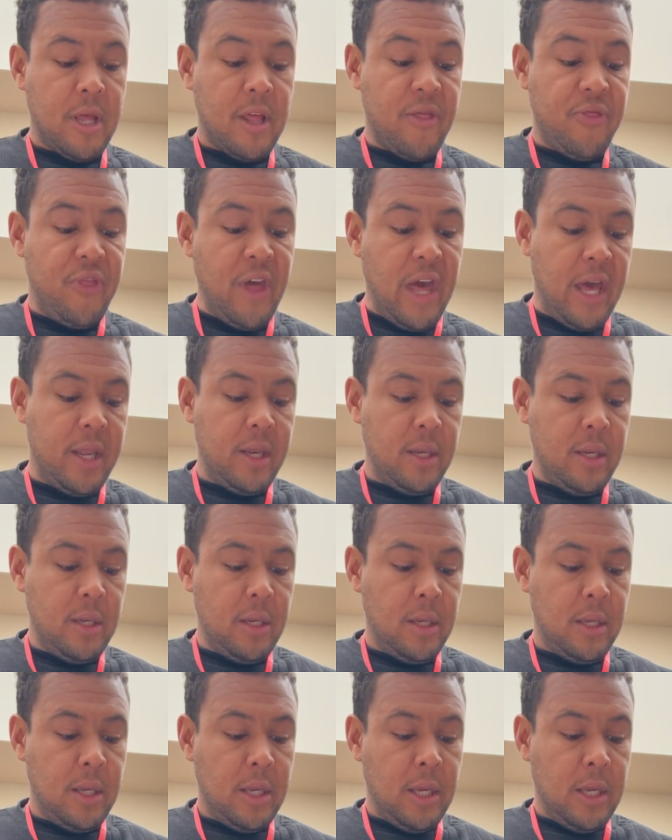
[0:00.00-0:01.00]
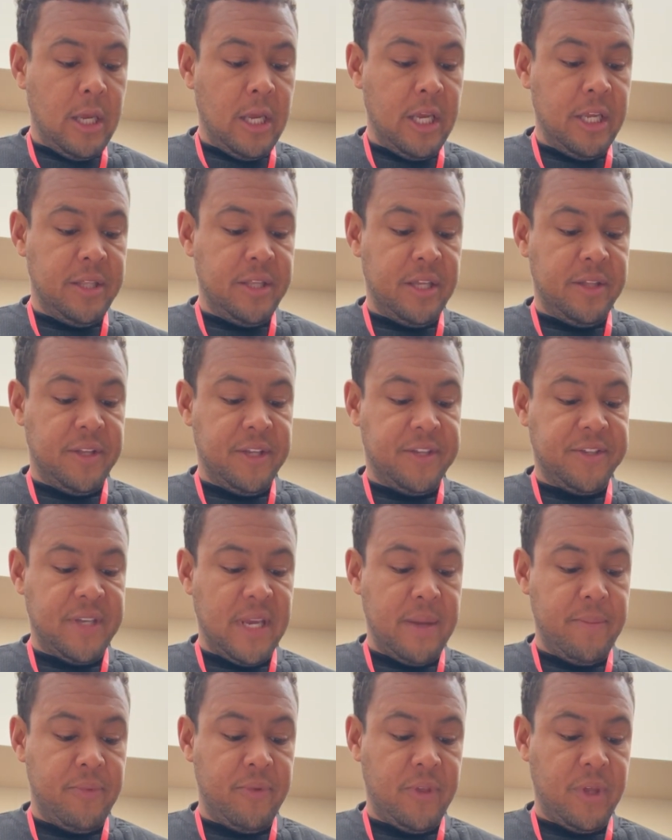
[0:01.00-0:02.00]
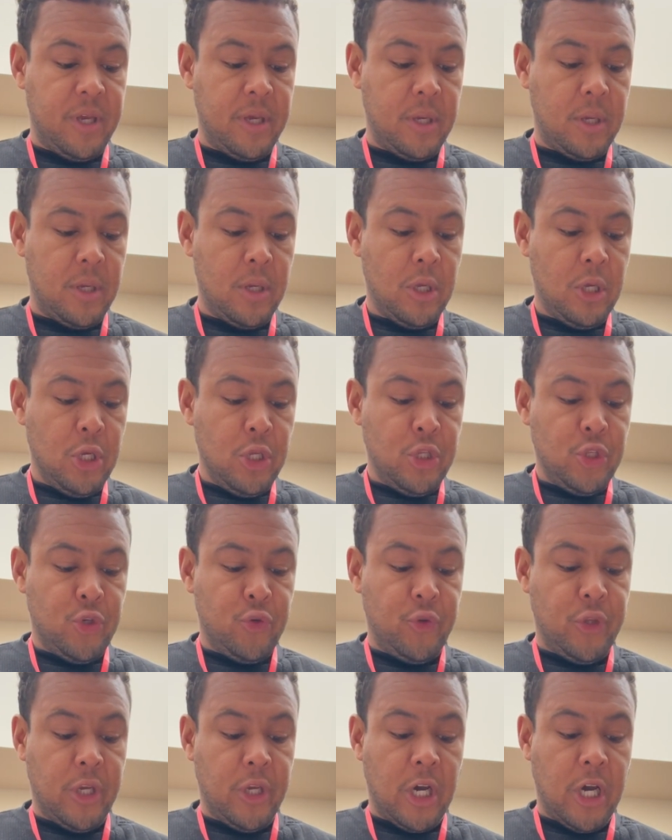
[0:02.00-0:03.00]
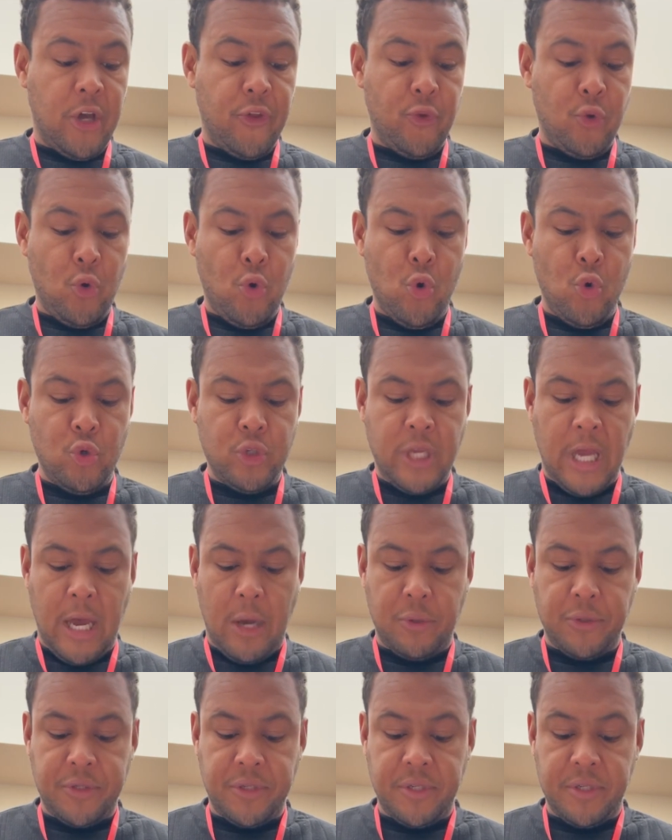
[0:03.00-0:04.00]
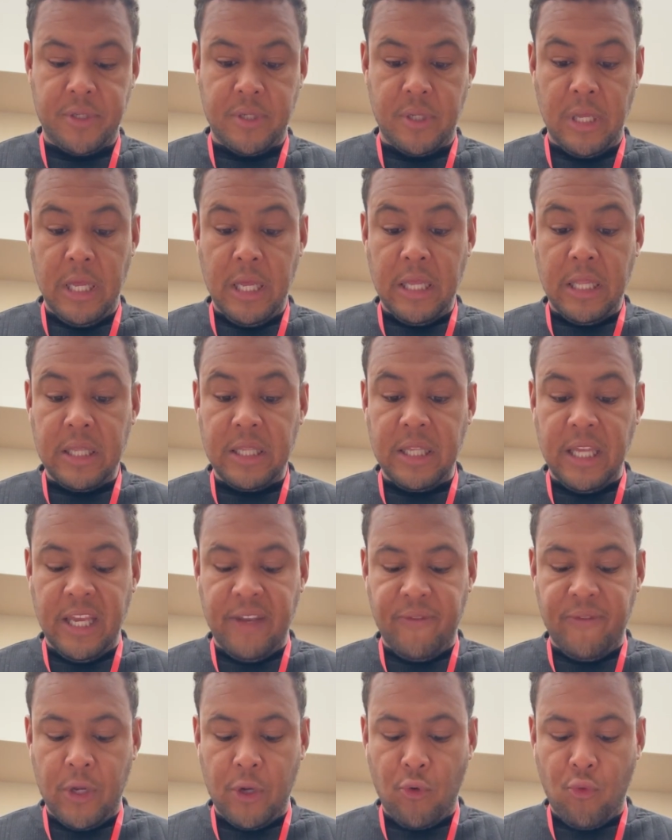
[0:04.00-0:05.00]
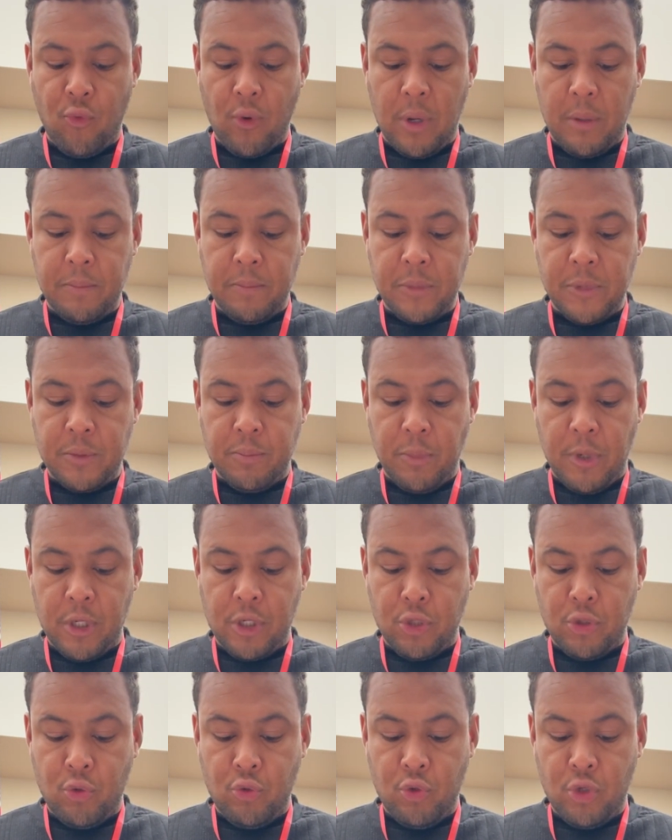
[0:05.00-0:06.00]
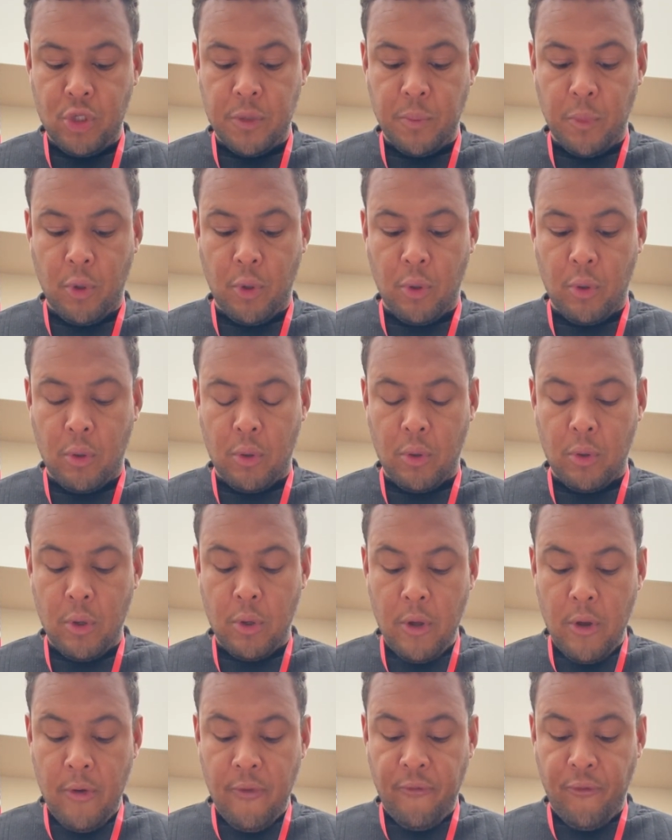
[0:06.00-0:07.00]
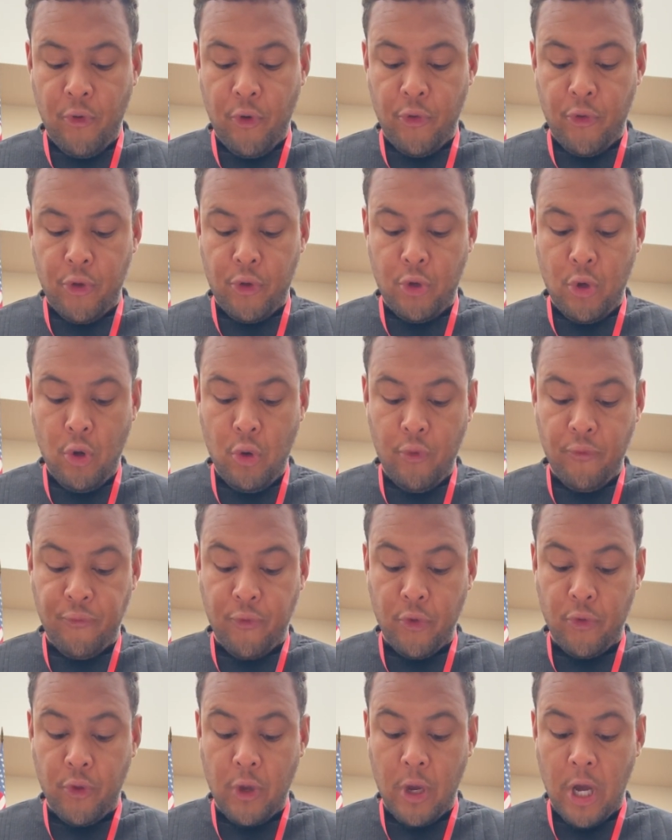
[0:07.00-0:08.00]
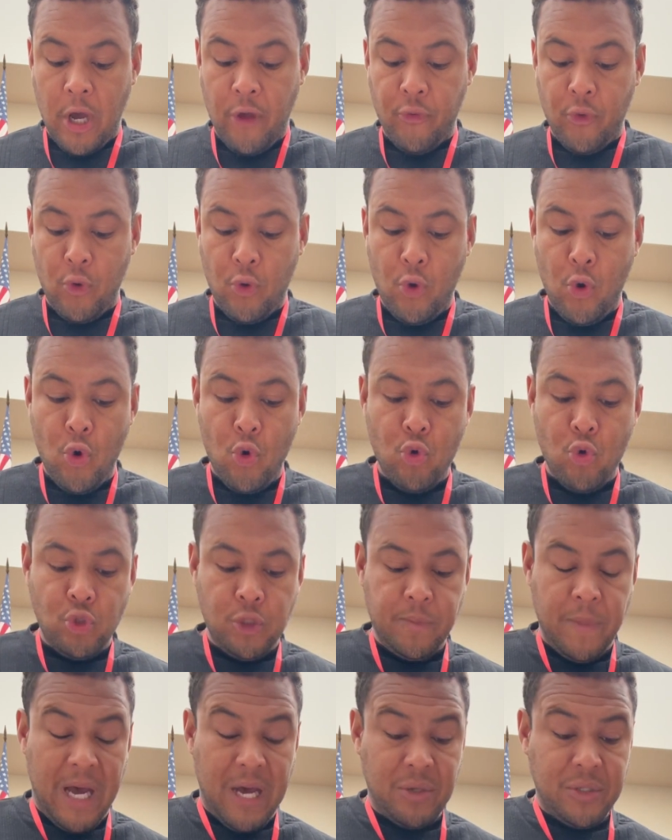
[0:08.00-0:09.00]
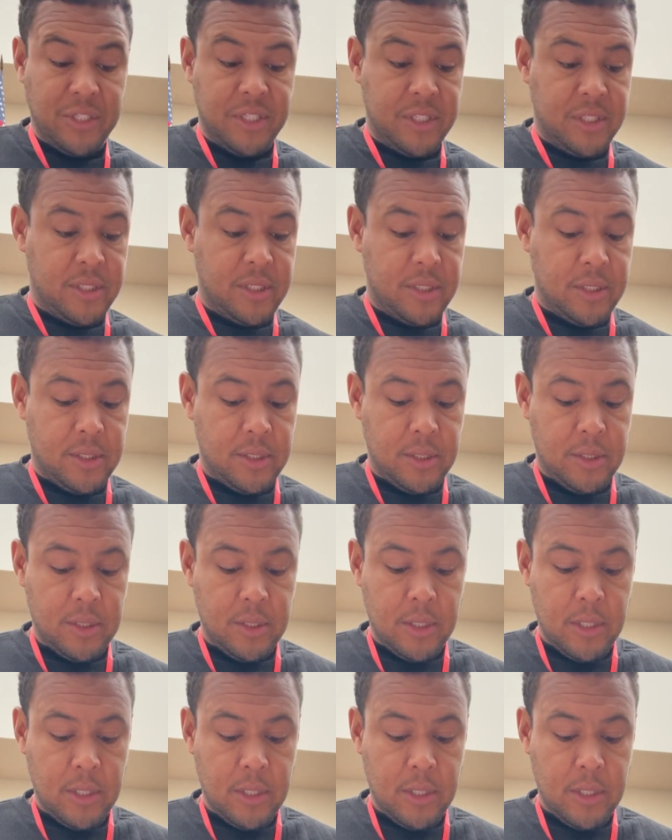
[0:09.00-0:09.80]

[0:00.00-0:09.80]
Then he did the same thing to the other whose houses, leaving crumbs much too small for the, for the other whose mouses.